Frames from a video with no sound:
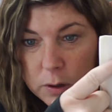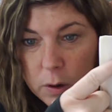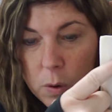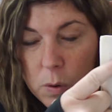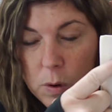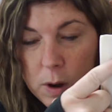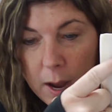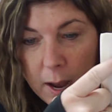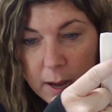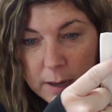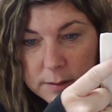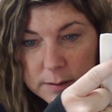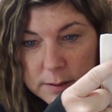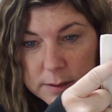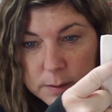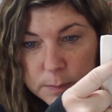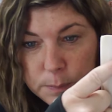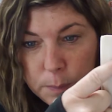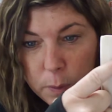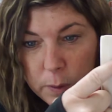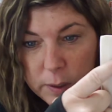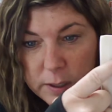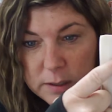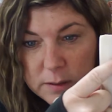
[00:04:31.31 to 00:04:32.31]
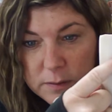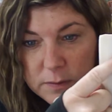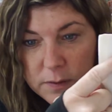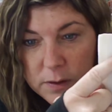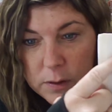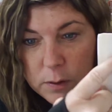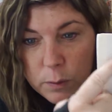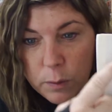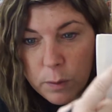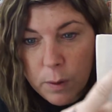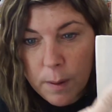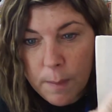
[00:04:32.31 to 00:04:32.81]
Ocox's point of
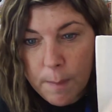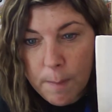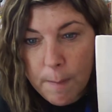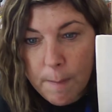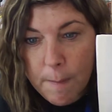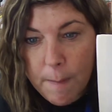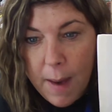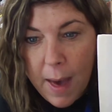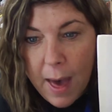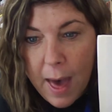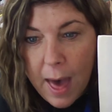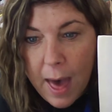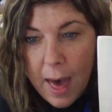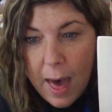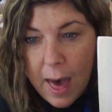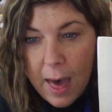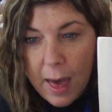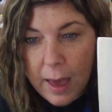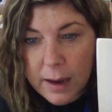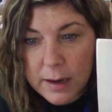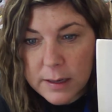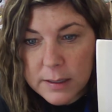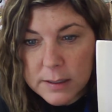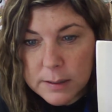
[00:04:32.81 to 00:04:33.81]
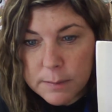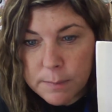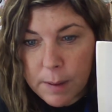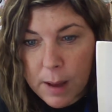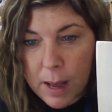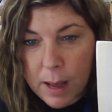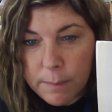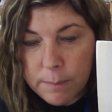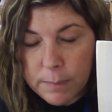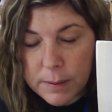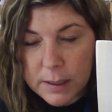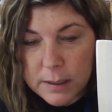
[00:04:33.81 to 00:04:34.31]
view back to
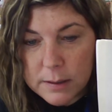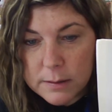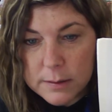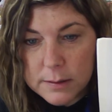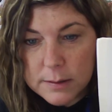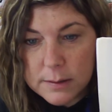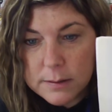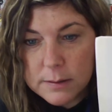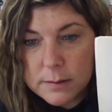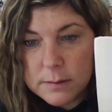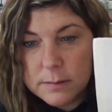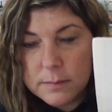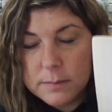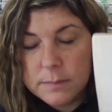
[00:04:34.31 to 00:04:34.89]
Poppy's.